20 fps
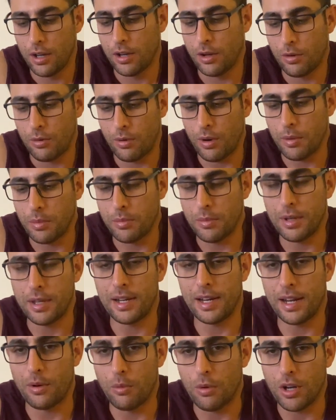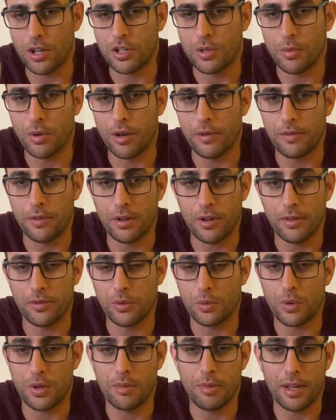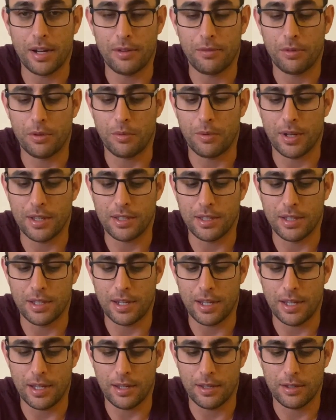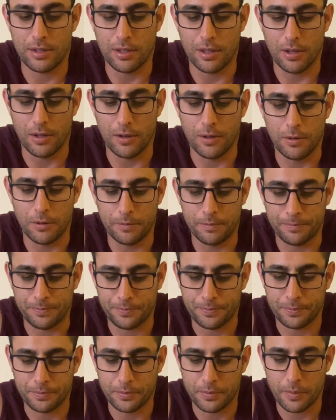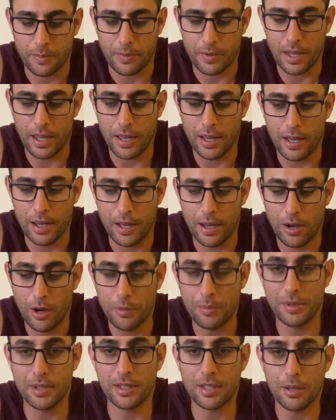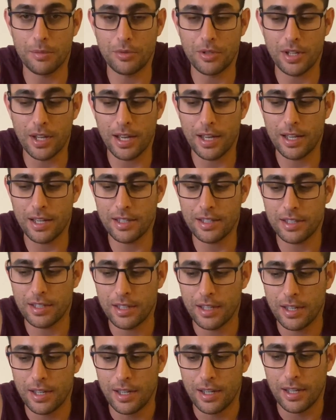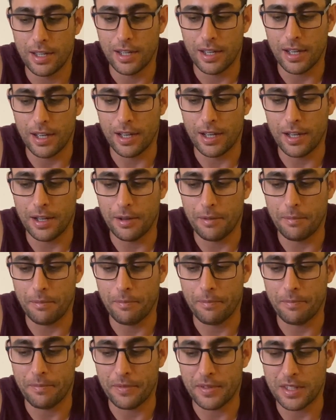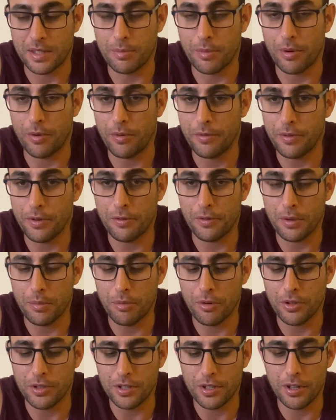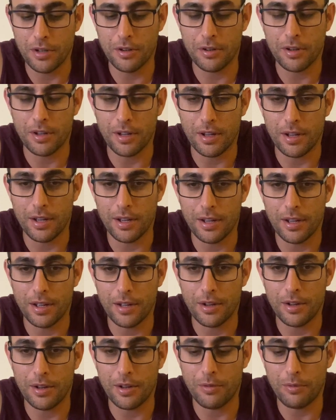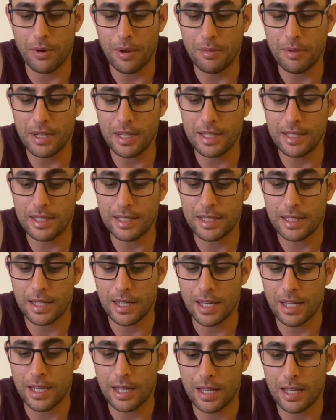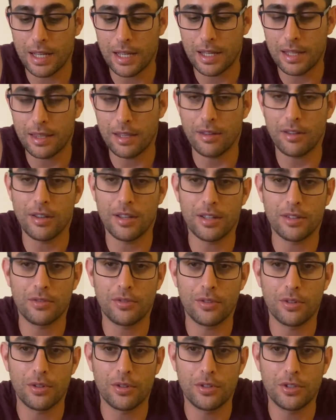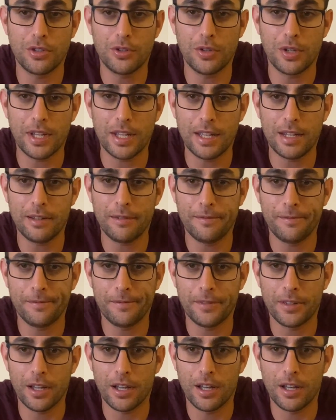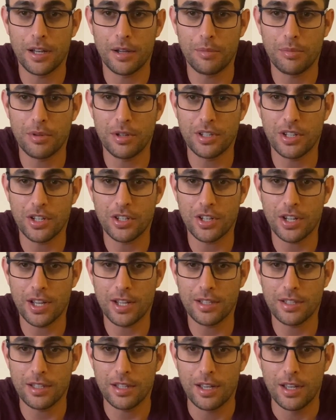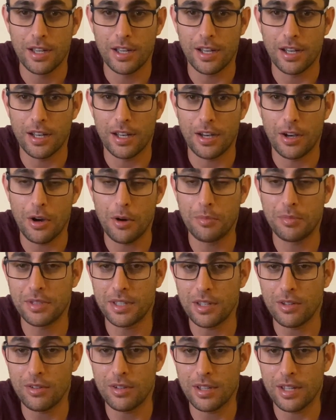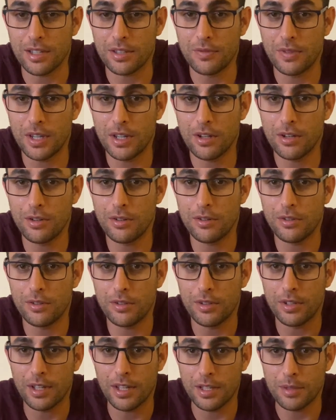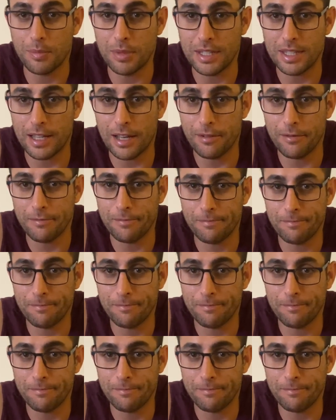rub them in, and wash them off. You don't have to worry about it for the rest of the day. So hope this helps you guys. This is my review for the Poison Oak remedies. Thank you guys for tuning in. Appreciate you guys. Hope to see you in the next video. You guys, peace out.